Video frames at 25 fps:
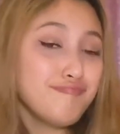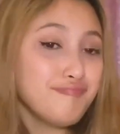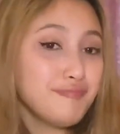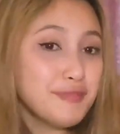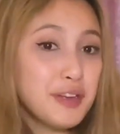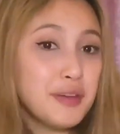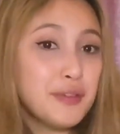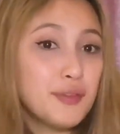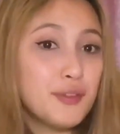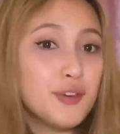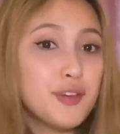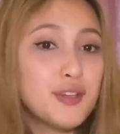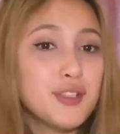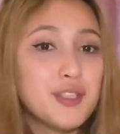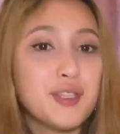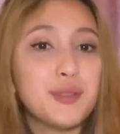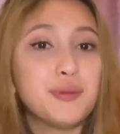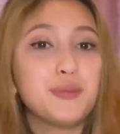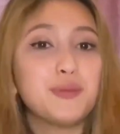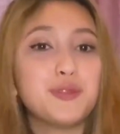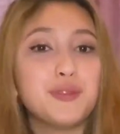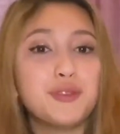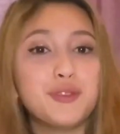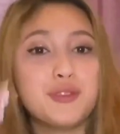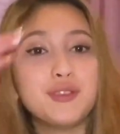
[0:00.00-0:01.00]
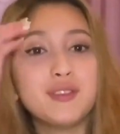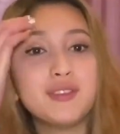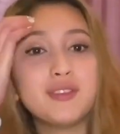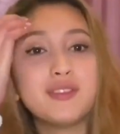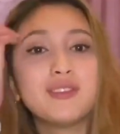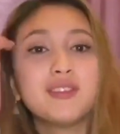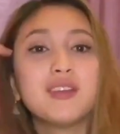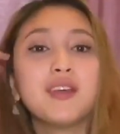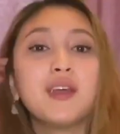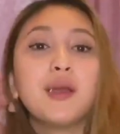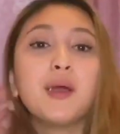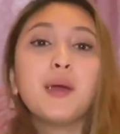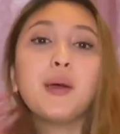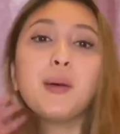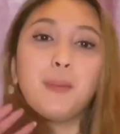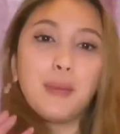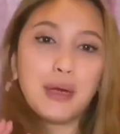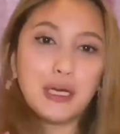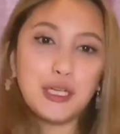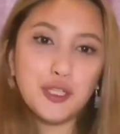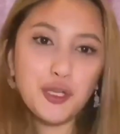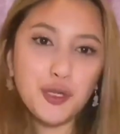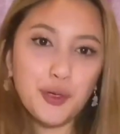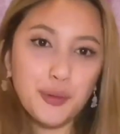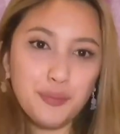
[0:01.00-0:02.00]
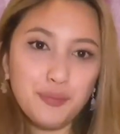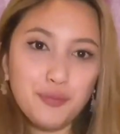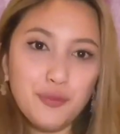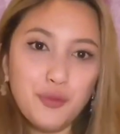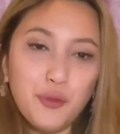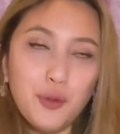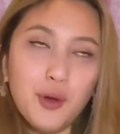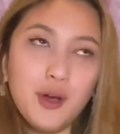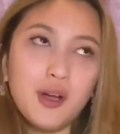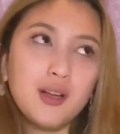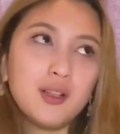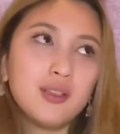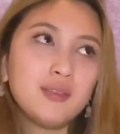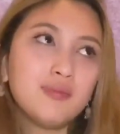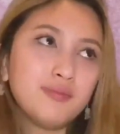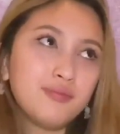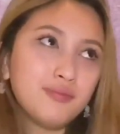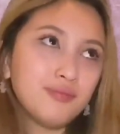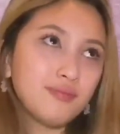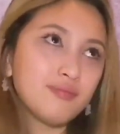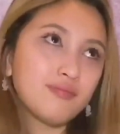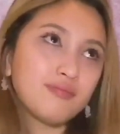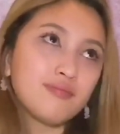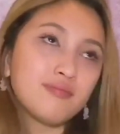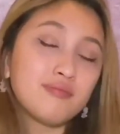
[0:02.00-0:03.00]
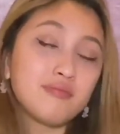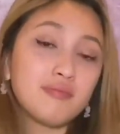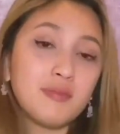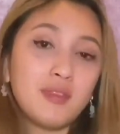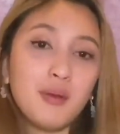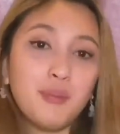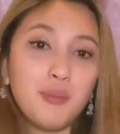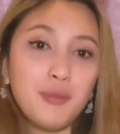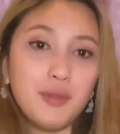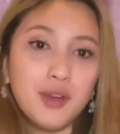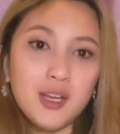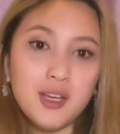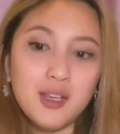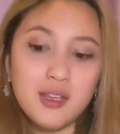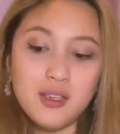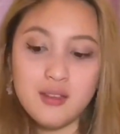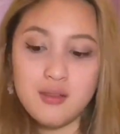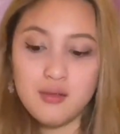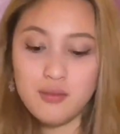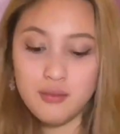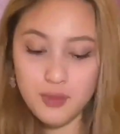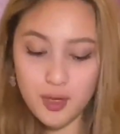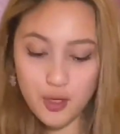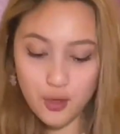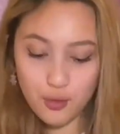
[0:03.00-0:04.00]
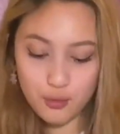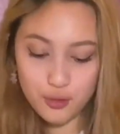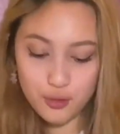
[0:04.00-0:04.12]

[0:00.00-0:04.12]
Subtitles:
for example, my job, well, my old